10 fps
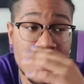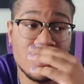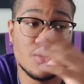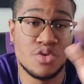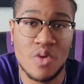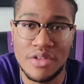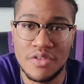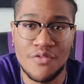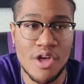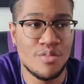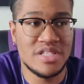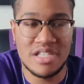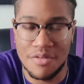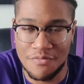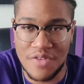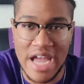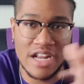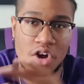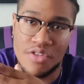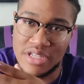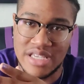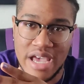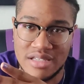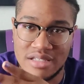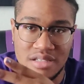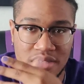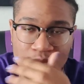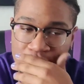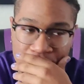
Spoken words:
So throughout the film, we see him fighting all these exes.